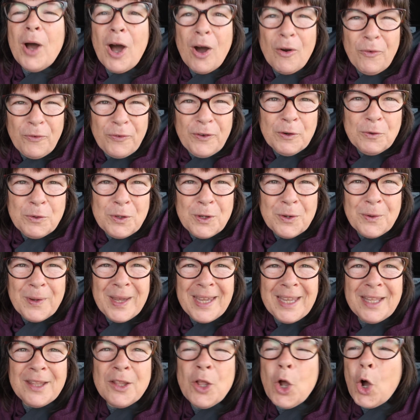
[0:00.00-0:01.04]
But I'll fill you
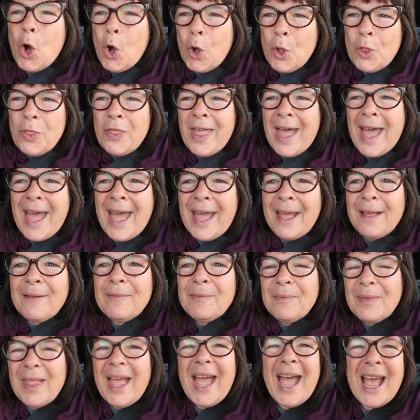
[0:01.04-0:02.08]
in on that
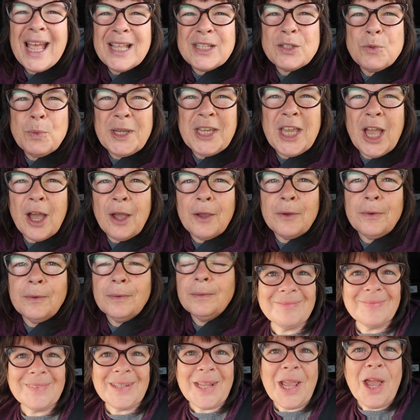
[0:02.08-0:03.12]
as we go.
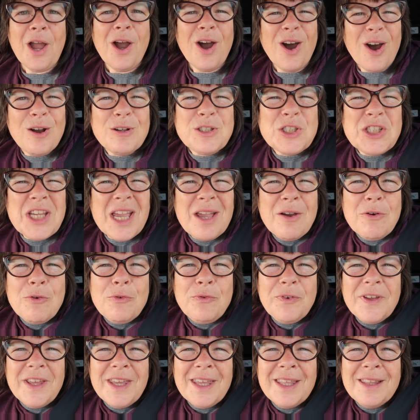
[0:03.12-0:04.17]
Our
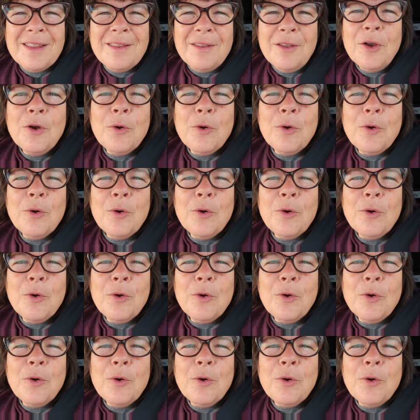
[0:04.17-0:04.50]
shelving.